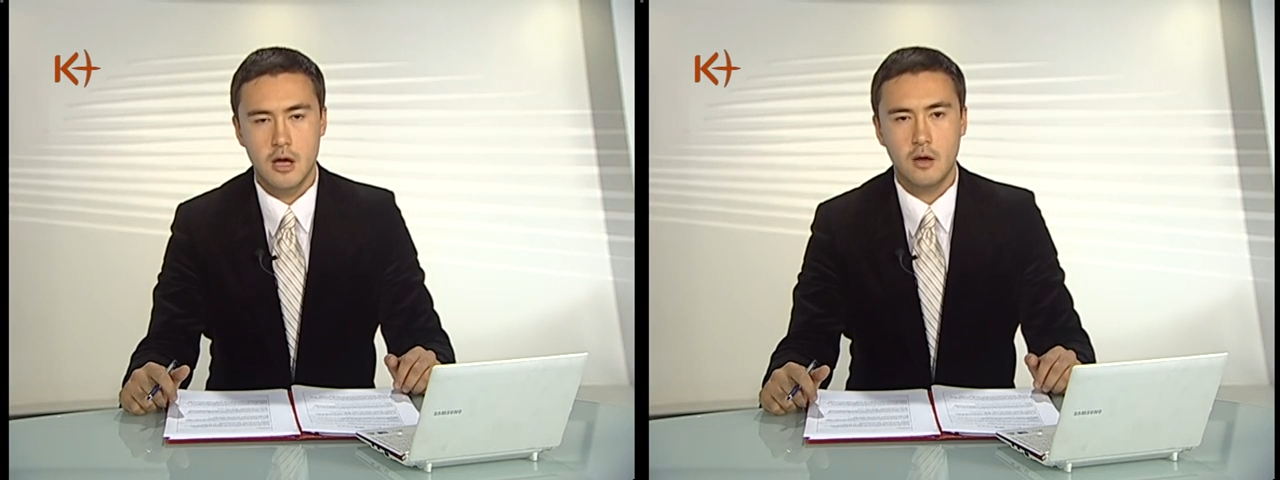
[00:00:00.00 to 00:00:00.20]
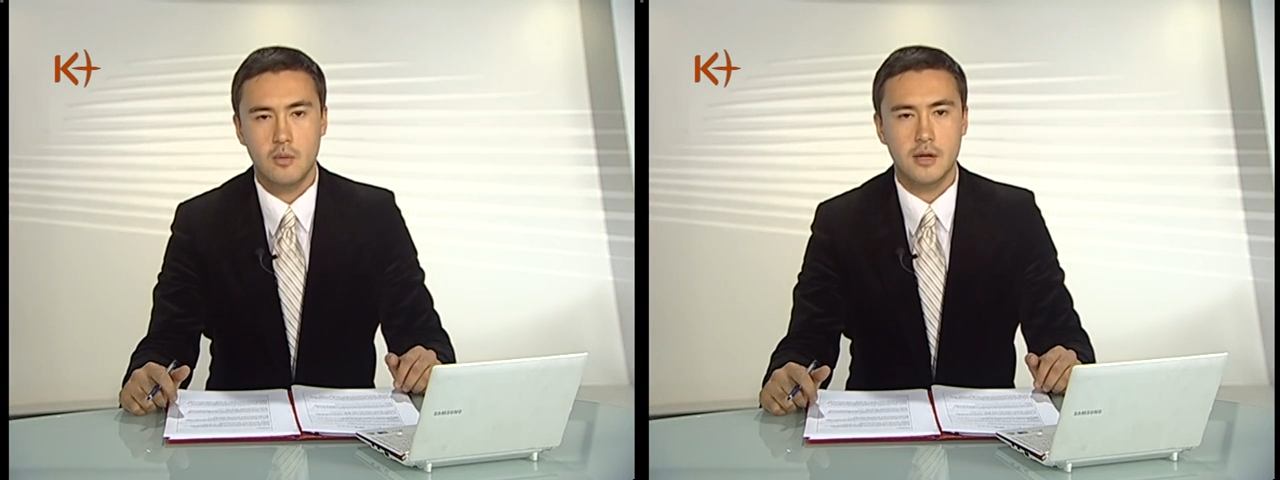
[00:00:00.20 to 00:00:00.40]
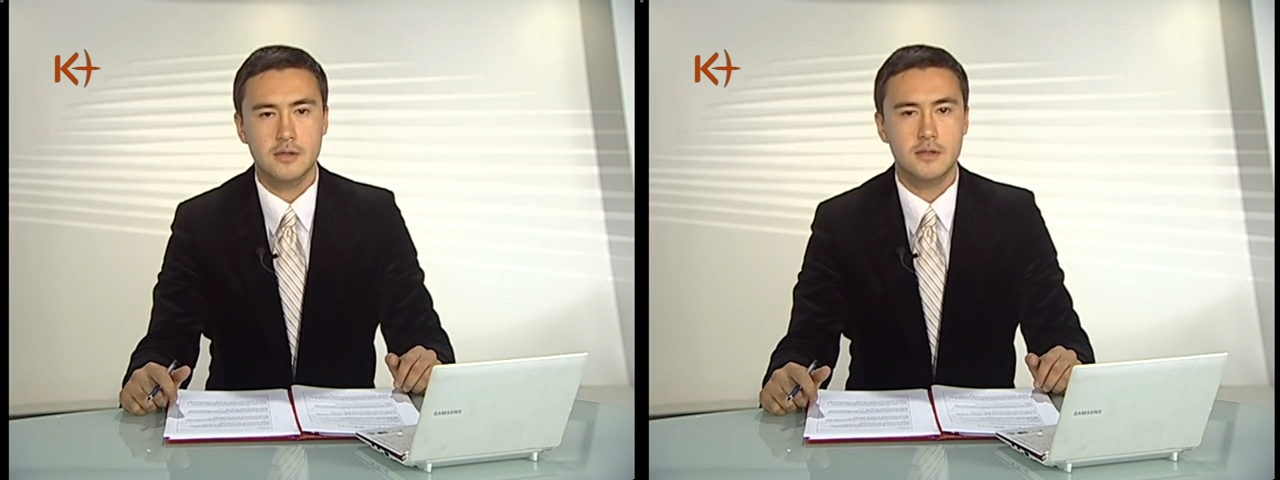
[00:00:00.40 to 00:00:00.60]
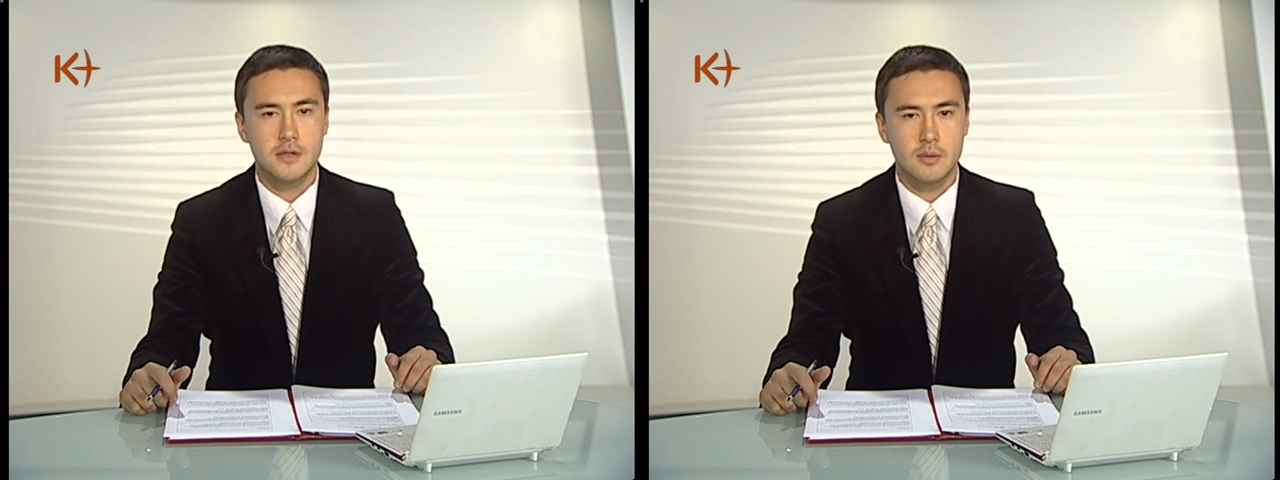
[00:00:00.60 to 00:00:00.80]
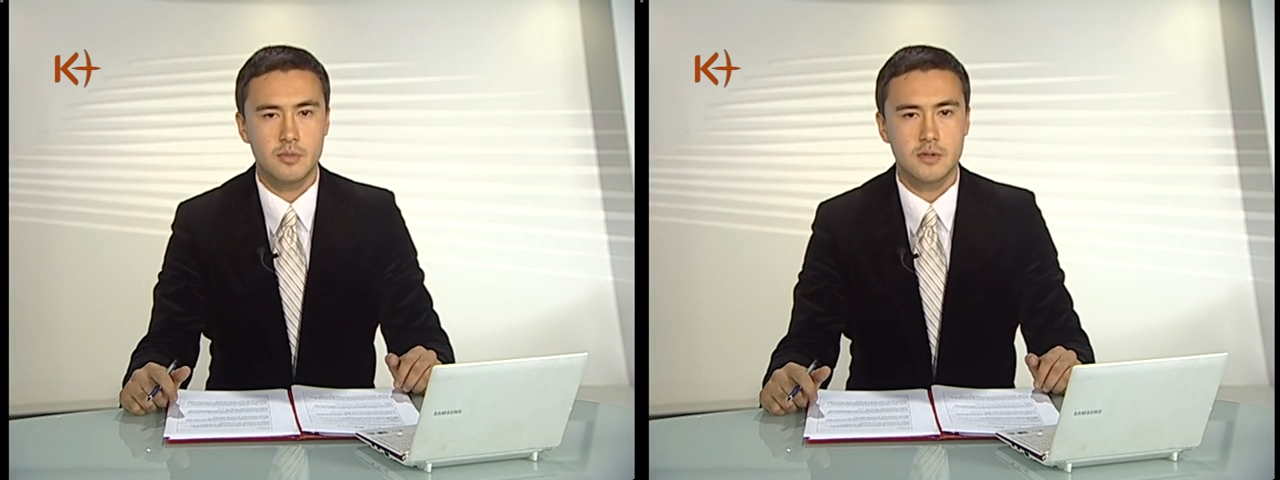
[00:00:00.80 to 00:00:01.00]
while
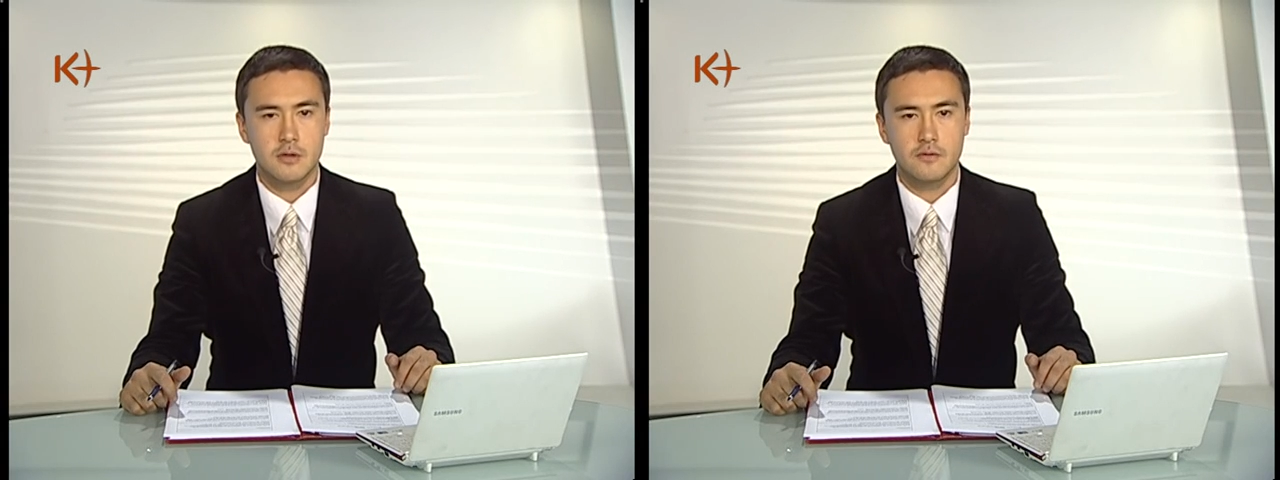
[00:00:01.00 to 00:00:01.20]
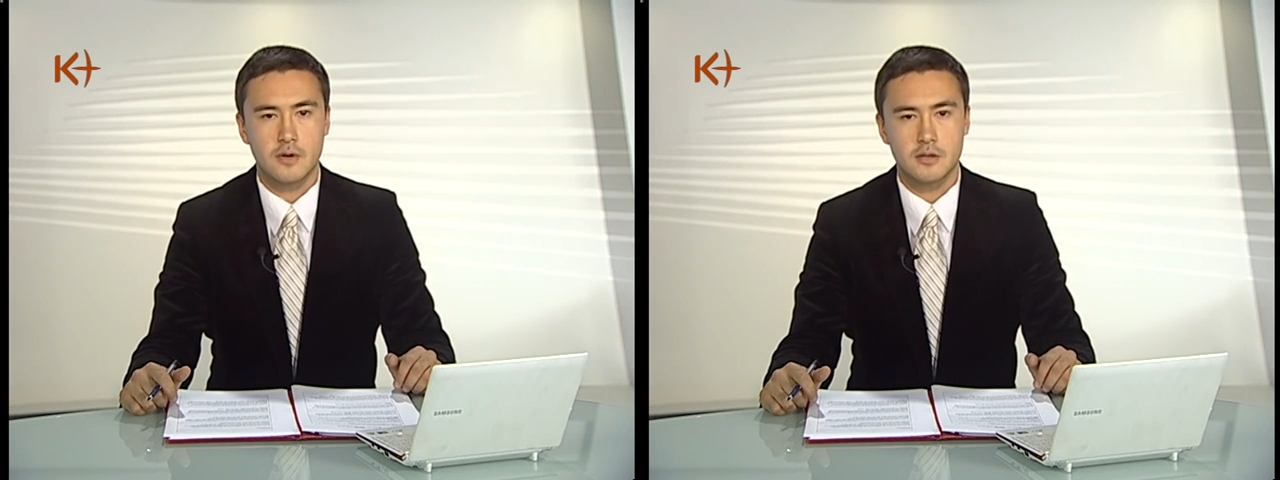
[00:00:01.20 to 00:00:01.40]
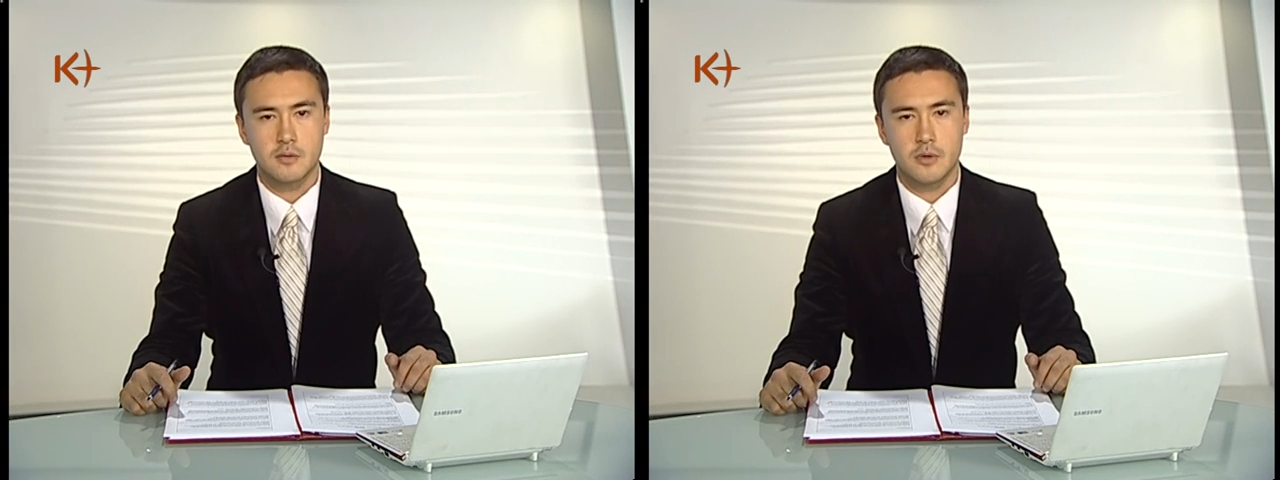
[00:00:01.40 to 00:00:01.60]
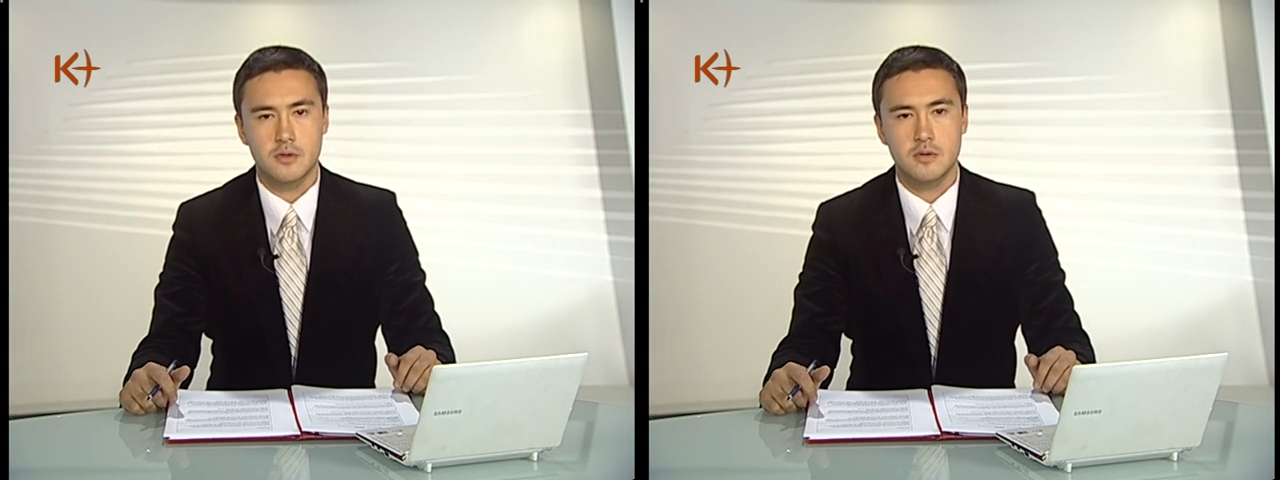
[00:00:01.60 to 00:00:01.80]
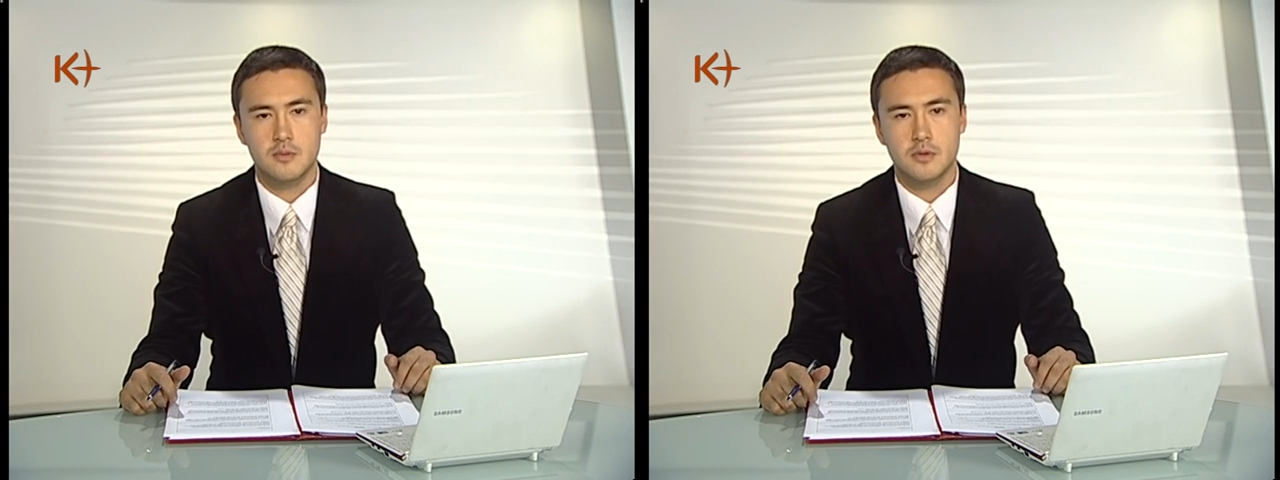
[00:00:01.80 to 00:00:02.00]
60% of Kazakh
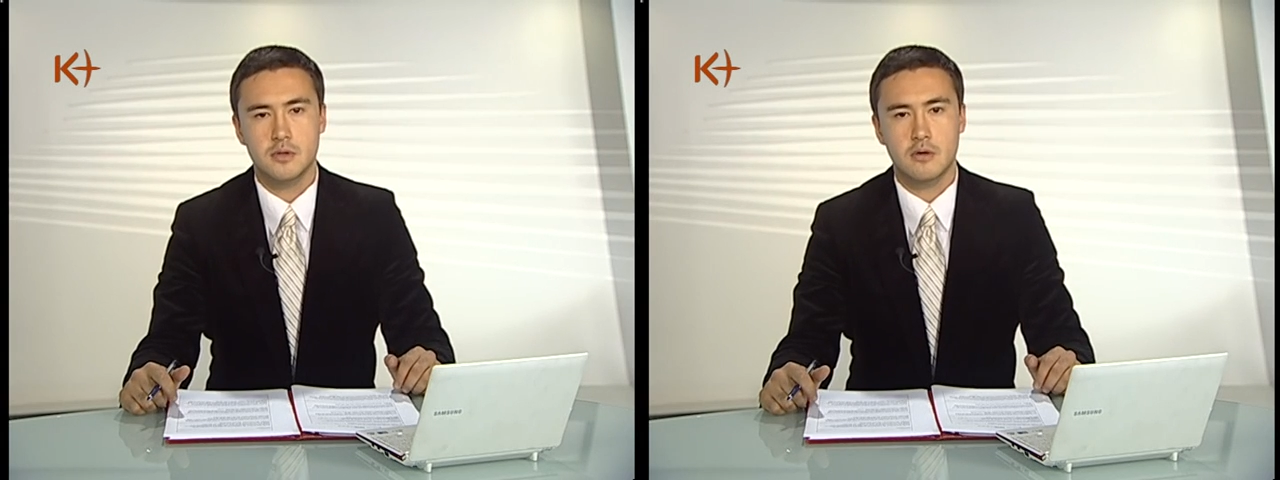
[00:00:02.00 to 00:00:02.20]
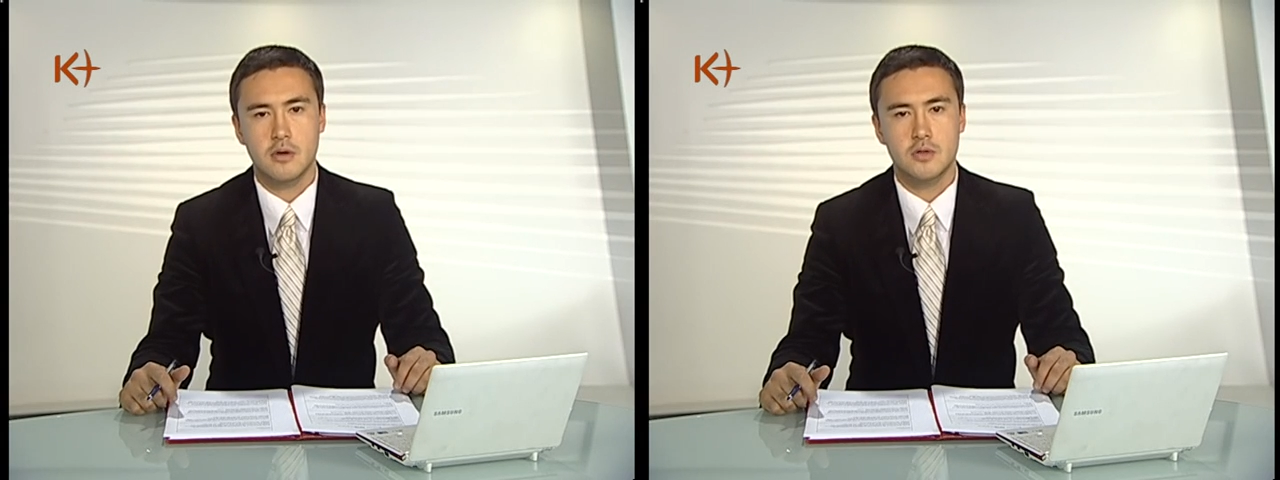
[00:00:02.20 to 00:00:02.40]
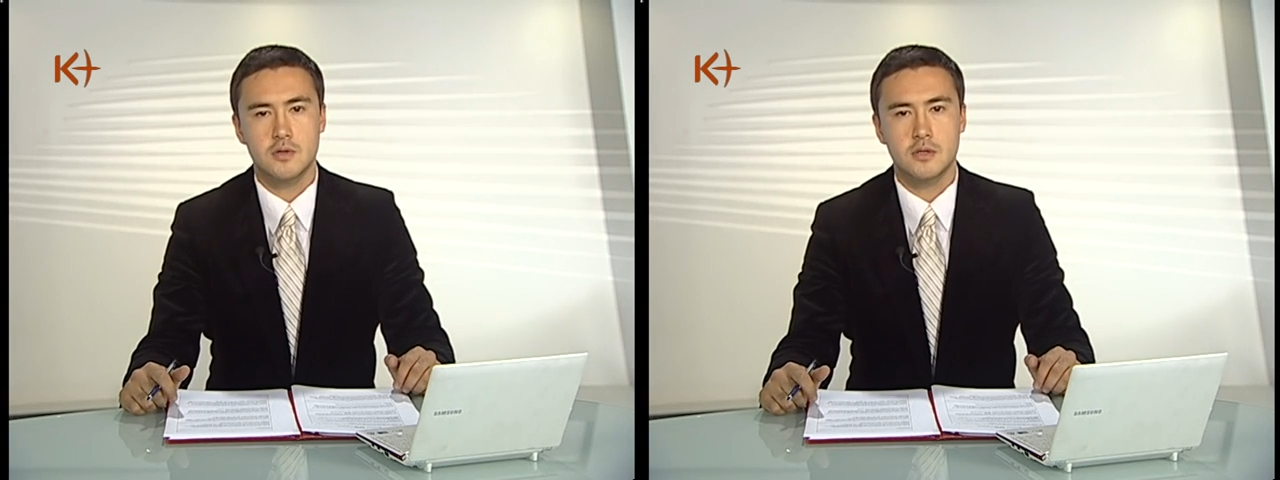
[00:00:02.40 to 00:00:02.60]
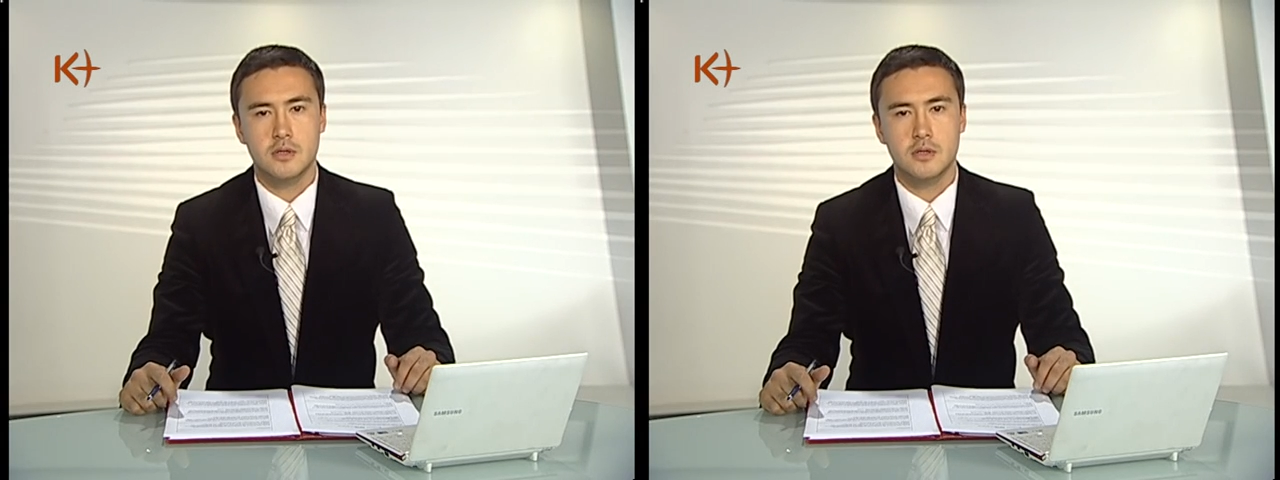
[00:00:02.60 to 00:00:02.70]
participants are interested